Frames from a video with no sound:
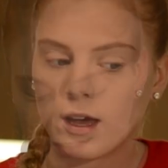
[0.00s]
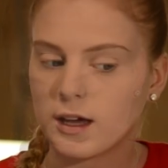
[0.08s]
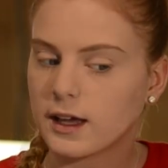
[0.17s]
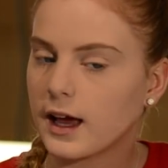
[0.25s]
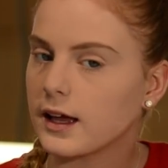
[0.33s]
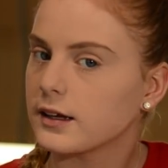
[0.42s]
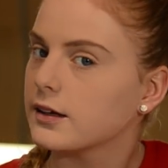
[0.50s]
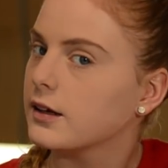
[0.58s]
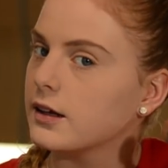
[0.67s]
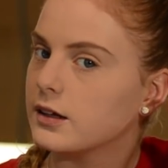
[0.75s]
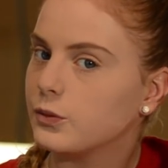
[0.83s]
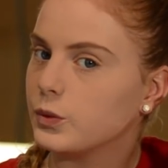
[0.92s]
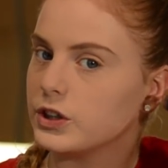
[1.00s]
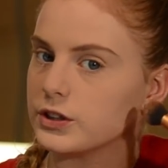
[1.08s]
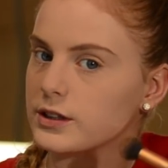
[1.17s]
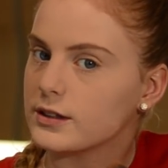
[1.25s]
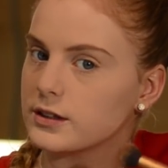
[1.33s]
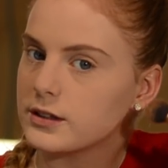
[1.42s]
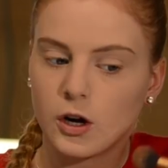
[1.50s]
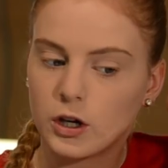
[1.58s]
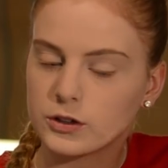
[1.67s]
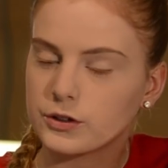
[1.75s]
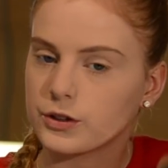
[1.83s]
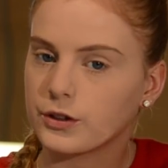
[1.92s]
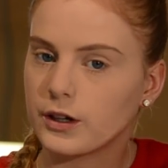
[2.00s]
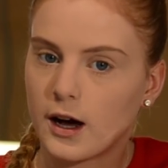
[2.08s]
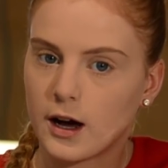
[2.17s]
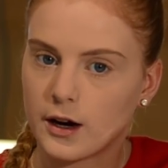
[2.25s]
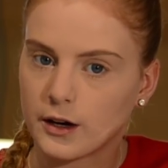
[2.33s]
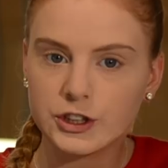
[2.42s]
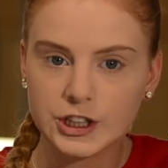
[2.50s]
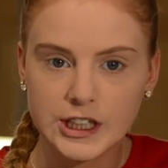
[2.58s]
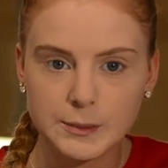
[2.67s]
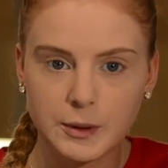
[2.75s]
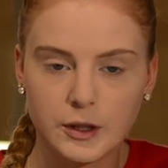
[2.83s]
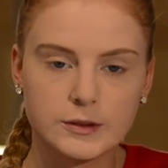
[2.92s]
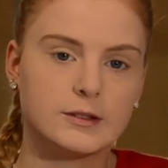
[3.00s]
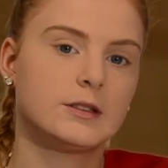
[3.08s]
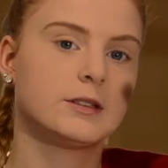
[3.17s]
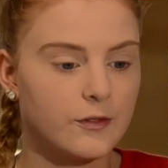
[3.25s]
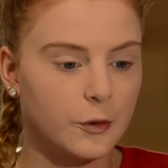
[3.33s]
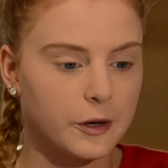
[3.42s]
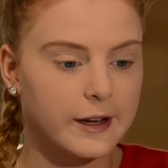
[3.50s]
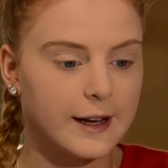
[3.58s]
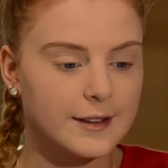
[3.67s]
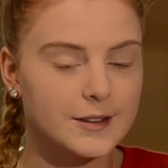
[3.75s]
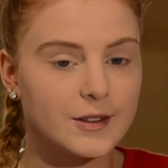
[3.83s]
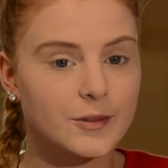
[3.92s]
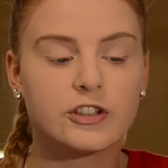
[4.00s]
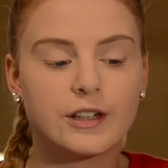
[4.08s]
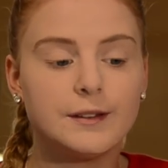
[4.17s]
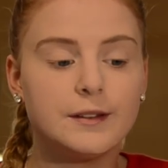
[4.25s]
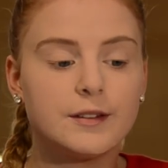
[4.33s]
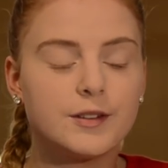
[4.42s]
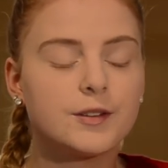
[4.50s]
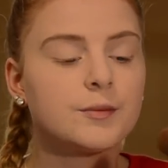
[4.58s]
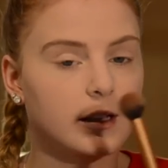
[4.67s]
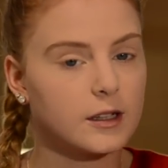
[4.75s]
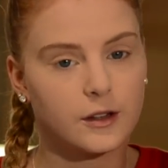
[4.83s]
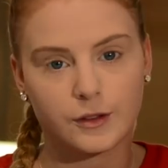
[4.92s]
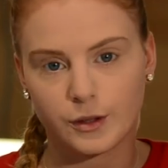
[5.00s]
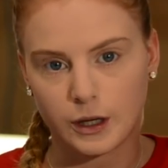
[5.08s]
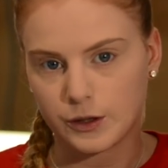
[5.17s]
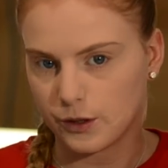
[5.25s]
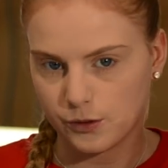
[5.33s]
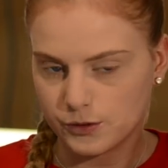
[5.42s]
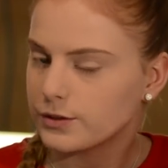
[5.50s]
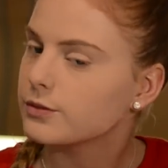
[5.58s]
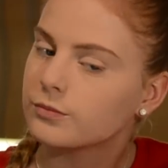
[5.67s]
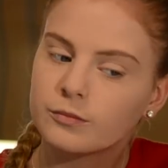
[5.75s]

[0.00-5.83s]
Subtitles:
Again, we just contour our cheekbones, foreheads, chins, and under our nose.